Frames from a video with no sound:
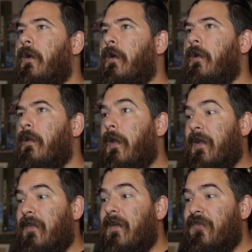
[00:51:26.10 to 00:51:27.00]

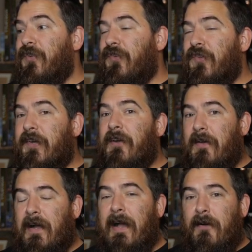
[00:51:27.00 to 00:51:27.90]
like this, you stuck your
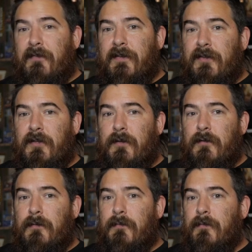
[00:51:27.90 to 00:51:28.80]
neck out and
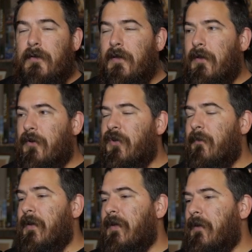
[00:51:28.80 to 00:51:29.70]
you could have
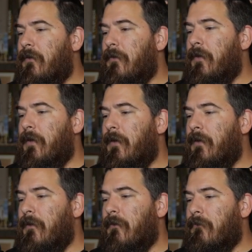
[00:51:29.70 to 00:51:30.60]
been killed
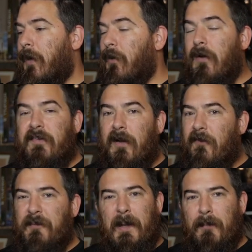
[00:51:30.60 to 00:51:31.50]
right alongside all
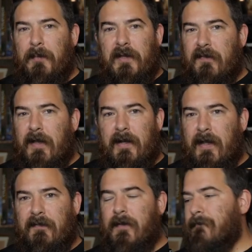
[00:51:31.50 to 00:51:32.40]
these people, but you decided
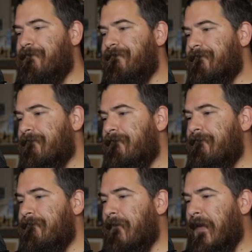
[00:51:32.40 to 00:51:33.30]
against it.
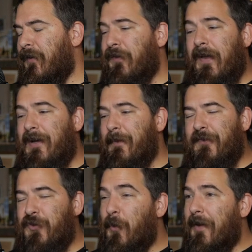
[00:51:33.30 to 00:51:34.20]
You decided to be
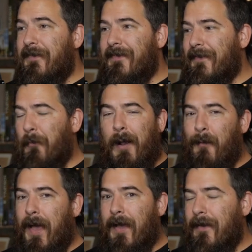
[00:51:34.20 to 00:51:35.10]
stupid in the right
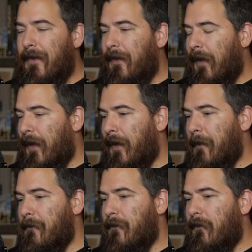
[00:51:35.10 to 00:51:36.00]
way.
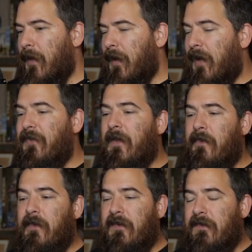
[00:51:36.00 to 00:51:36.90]
And I think
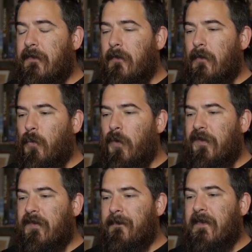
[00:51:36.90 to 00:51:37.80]
this was
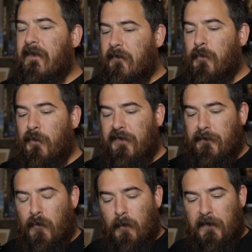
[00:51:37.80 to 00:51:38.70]
something that moves it
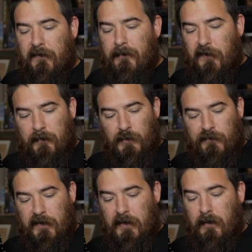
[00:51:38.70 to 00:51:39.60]
forward. There's a move
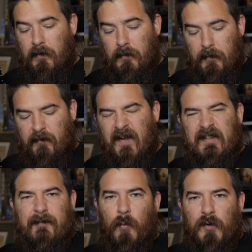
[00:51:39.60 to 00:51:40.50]
in here.
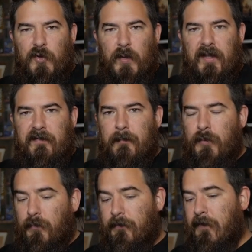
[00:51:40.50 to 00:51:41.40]
Effectively, what we're doing is a
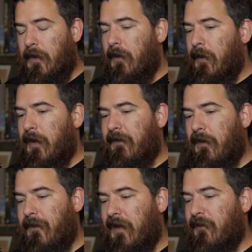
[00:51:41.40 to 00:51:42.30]
move, and it's an
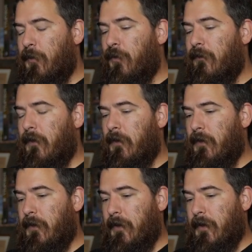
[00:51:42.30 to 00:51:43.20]
advanced move
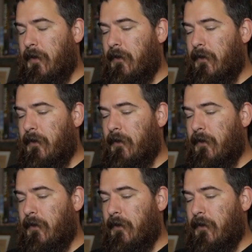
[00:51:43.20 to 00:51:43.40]
on.